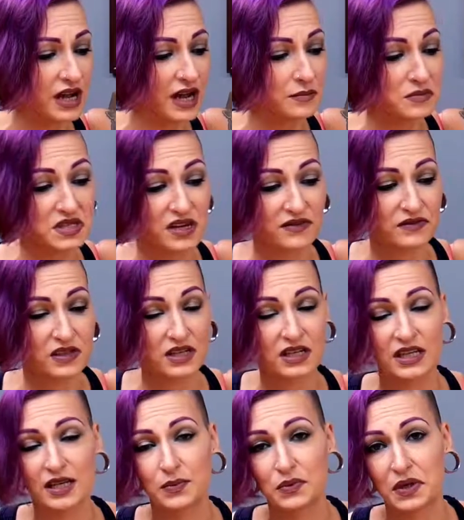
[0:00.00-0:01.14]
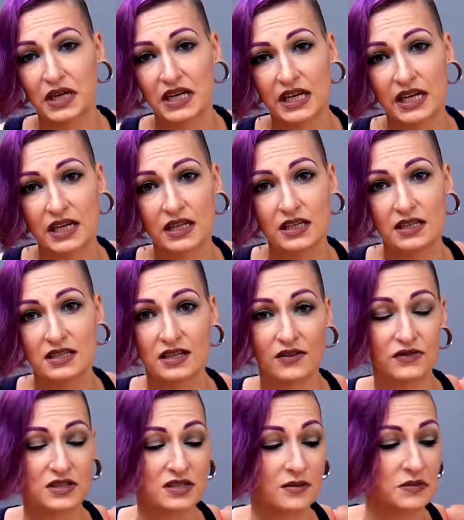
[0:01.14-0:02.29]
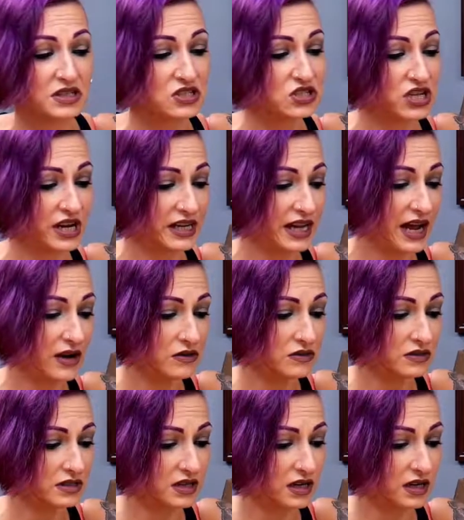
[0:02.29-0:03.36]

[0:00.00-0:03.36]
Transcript: I'm definitely going to keep reading it. It's definitely something to check out.